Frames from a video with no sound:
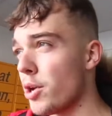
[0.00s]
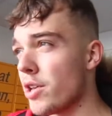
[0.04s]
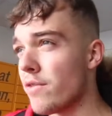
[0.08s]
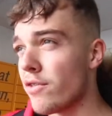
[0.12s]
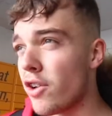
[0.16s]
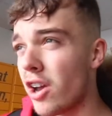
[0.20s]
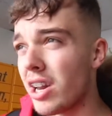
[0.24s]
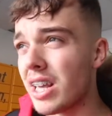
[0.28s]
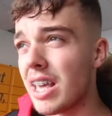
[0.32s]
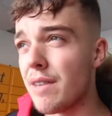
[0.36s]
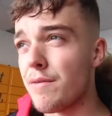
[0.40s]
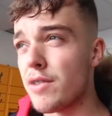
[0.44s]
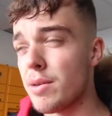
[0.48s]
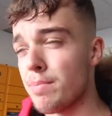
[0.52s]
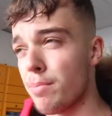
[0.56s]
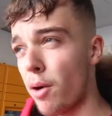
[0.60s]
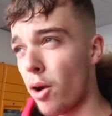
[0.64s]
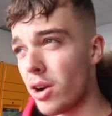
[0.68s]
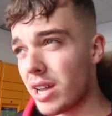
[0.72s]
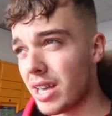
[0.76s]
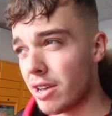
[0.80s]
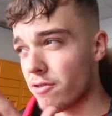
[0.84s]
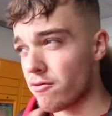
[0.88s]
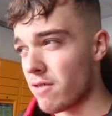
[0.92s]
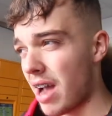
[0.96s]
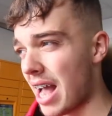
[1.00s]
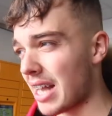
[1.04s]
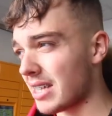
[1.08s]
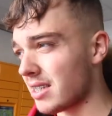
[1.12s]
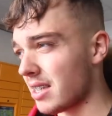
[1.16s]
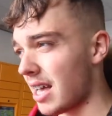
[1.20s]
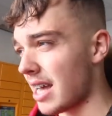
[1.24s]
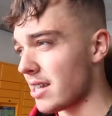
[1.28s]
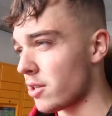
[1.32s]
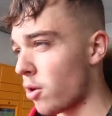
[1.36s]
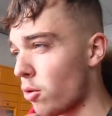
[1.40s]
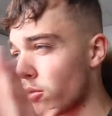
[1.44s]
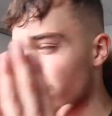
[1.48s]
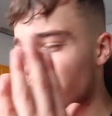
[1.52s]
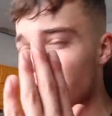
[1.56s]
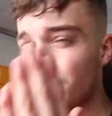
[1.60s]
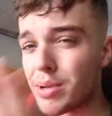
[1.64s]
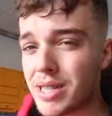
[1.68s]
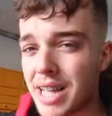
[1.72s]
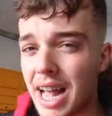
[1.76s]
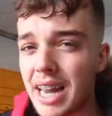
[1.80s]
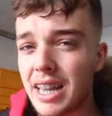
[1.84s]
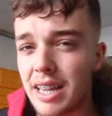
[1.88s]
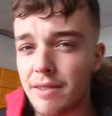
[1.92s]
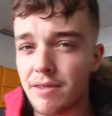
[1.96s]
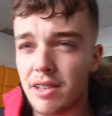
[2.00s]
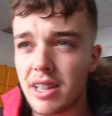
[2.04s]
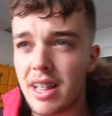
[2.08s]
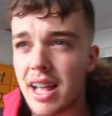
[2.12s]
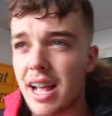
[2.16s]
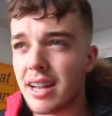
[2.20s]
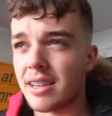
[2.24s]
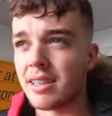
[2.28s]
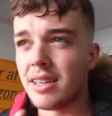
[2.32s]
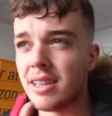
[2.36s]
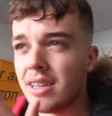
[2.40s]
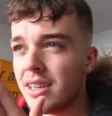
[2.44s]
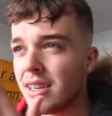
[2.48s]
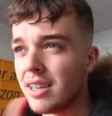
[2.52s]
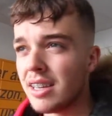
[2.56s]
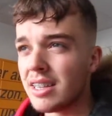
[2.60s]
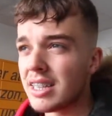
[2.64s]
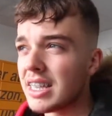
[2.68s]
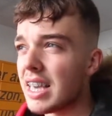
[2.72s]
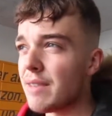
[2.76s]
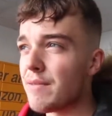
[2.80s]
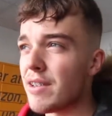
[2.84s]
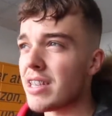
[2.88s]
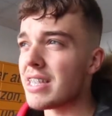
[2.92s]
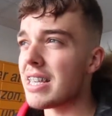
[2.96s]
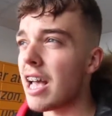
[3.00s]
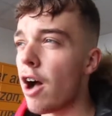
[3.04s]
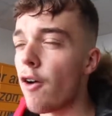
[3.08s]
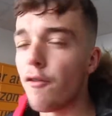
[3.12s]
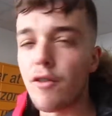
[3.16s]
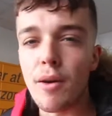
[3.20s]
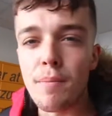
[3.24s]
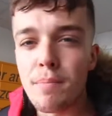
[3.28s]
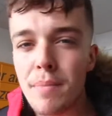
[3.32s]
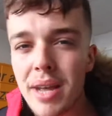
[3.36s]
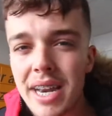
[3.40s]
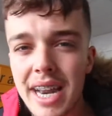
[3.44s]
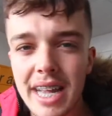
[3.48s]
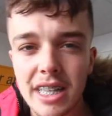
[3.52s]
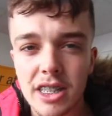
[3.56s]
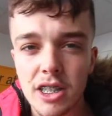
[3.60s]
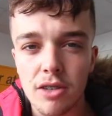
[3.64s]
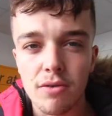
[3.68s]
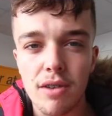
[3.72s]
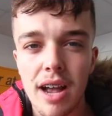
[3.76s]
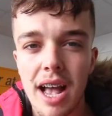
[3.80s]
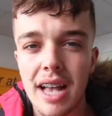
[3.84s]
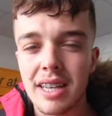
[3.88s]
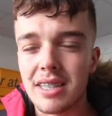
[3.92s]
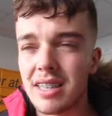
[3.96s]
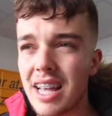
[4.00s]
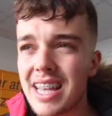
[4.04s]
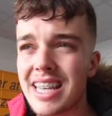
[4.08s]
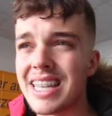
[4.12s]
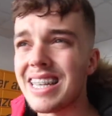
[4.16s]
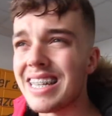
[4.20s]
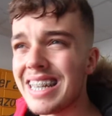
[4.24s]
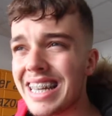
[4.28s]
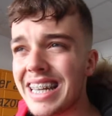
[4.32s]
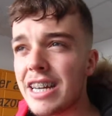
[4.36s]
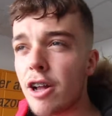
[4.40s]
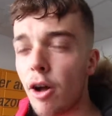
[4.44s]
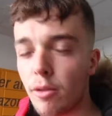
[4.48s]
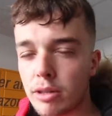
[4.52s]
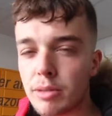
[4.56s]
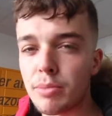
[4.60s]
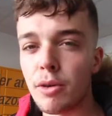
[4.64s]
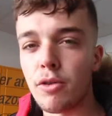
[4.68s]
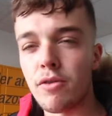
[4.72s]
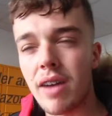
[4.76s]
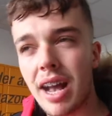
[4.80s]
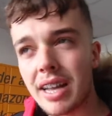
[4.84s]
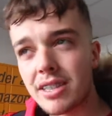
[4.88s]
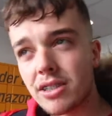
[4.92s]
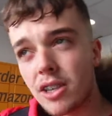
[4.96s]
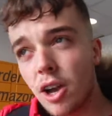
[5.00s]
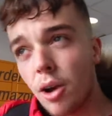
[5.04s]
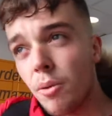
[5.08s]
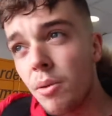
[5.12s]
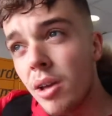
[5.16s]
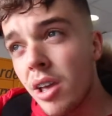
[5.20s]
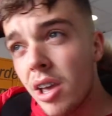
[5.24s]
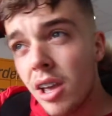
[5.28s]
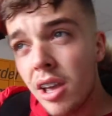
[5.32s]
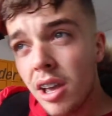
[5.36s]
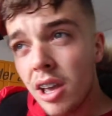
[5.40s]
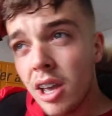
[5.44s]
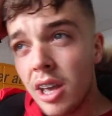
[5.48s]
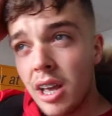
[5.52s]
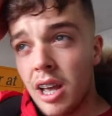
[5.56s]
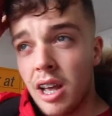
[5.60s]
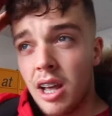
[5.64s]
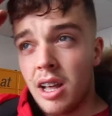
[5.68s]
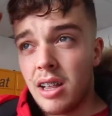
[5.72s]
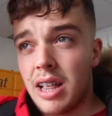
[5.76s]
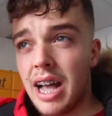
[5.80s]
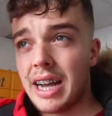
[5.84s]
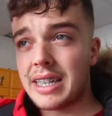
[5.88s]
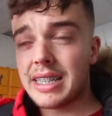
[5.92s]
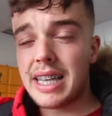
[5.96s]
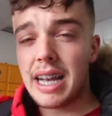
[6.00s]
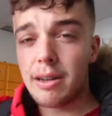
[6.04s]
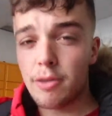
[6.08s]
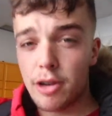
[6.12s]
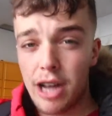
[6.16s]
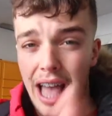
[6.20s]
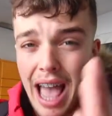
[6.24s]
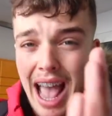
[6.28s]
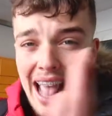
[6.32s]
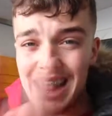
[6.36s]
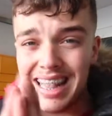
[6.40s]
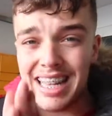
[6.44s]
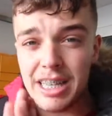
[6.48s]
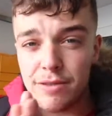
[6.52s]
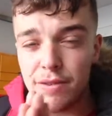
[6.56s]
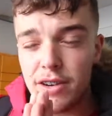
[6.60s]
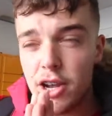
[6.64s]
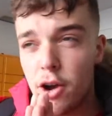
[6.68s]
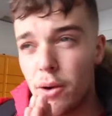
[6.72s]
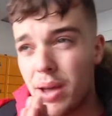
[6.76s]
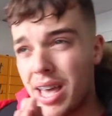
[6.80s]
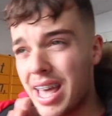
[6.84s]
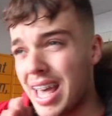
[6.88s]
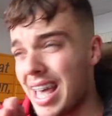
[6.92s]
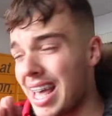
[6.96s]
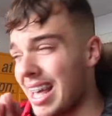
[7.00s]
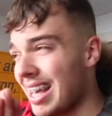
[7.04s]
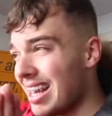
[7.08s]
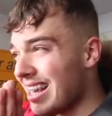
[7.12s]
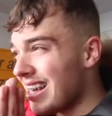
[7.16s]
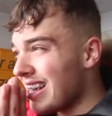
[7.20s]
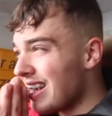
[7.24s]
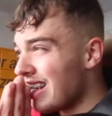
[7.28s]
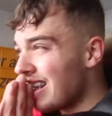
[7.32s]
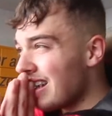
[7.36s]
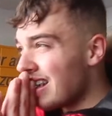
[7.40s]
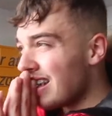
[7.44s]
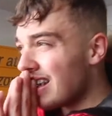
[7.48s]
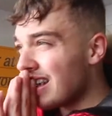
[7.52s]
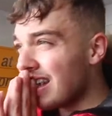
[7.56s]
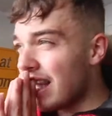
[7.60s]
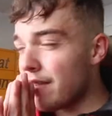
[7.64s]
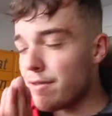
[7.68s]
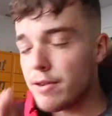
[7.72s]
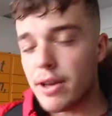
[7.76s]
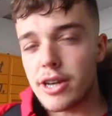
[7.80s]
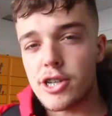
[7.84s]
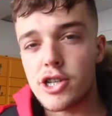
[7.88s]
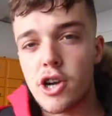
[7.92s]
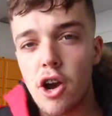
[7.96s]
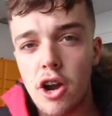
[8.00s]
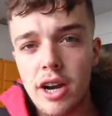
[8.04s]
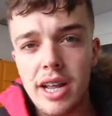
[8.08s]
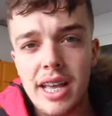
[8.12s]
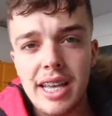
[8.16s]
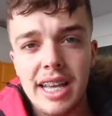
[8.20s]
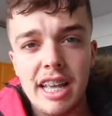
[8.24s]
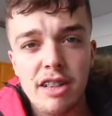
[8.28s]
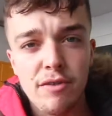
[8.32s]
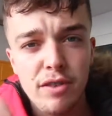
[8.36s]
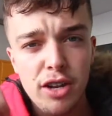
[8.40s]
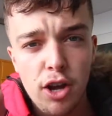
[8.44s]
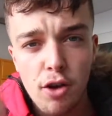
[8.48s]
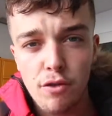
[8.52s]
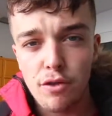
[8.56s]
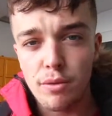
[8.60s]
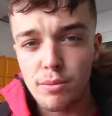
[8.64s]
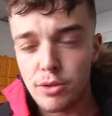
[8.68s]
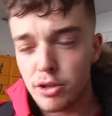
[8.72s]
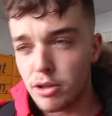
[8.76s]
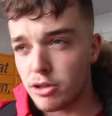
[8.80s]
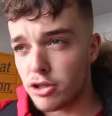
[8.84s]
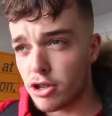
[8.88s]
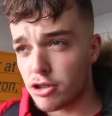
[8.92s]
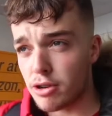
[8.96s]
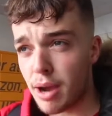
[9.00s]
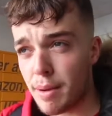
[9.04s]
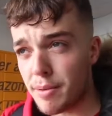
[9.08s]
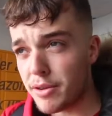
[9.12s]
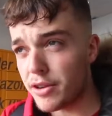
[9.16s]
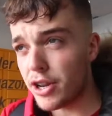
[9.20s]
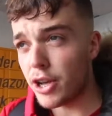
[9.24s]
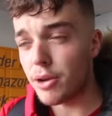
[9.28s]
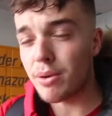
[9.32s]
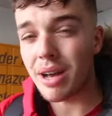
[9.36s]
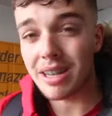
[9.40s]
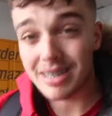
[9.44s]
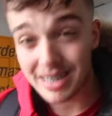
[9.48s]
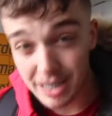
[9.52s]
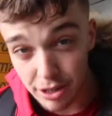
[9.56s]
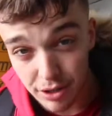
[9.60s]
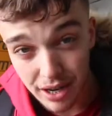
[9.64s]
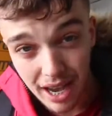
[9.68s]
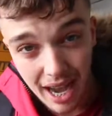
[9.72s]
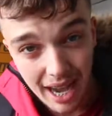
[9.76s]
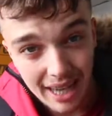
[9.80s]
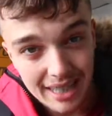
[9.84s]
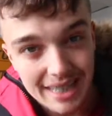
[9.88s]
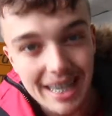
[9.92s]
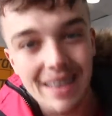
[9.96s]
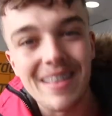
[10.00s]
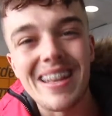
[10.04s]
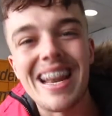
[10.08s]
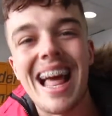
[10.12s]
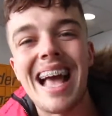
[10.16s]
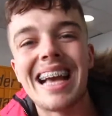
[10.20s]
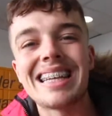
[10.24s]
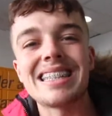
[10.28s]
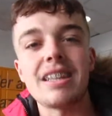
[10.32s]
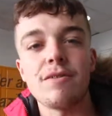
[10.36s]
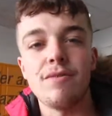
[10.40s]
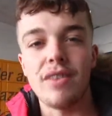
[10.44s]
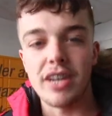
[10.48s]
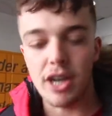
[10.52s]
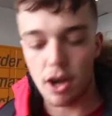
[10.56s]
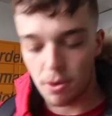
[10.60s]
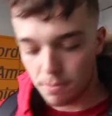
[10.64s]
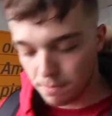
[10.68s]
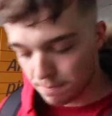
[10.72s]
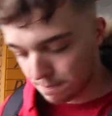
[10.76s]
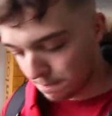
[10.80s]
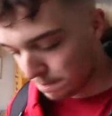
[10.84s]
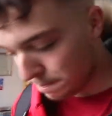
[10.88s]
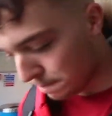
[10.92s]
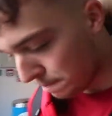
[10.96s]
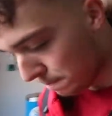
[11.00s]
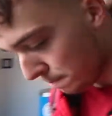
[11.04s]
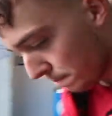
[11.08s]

You've got to give your body a rest. Like, don't just do a deadlift and then give yourself a minute to rest. Like, you need optimal rest. So, like I said, I'm gonna end this video here. If you enjoyed it, give the video a thumbs up, subscribe if you're new. I'll see you guys in the next video.